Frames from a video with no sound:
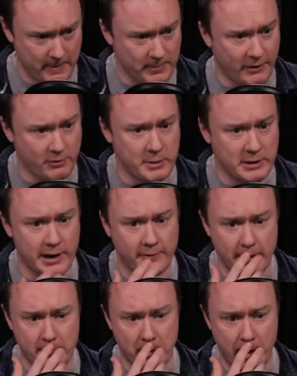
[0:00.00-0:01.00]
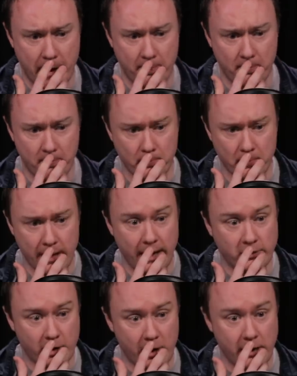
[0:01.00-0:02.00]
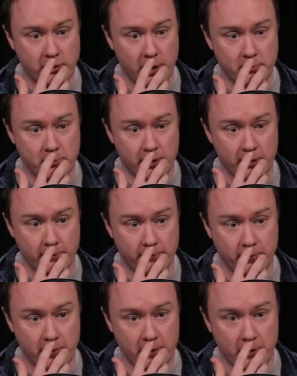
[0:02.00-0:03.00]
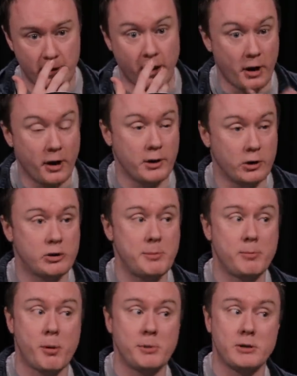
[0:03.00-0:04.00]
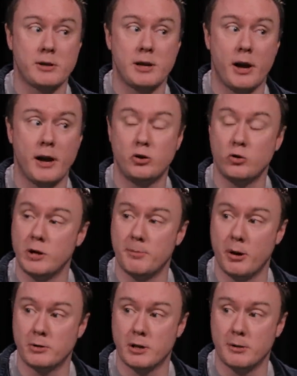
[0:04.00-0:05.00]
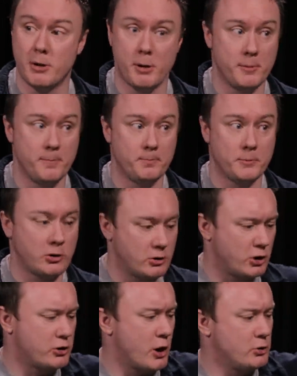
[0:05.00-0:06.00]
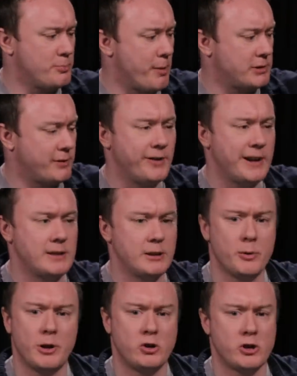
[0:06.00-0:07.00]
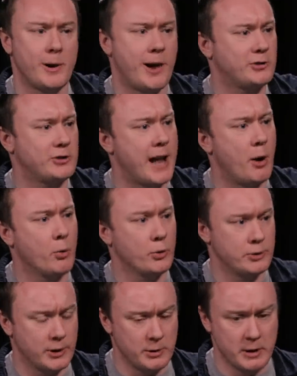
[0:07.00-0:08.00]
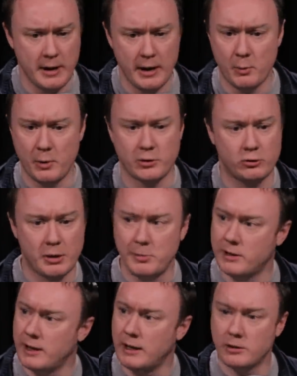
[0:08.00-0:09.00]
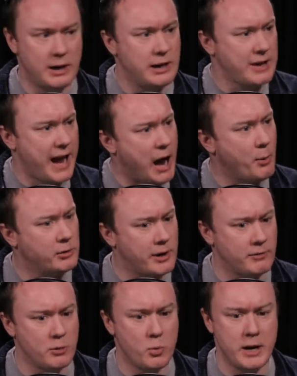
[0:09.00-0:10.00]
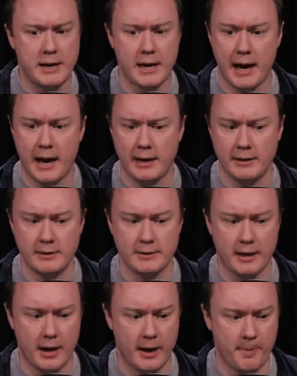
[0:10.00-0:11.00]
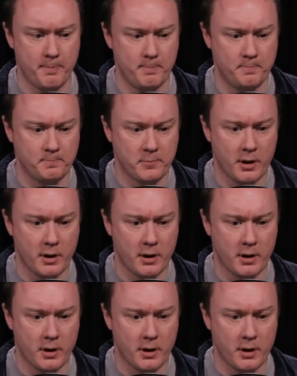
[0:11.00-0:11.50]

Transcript: that for me is lovely. But um, in ter- in terms of I, th- I, think the streaming probably is the thing I enjoy the most at the moment. Because those moments are fleeting. Doing a show lasts an hour or two, whereas the streaming thing, it's, it's hours every week, and um,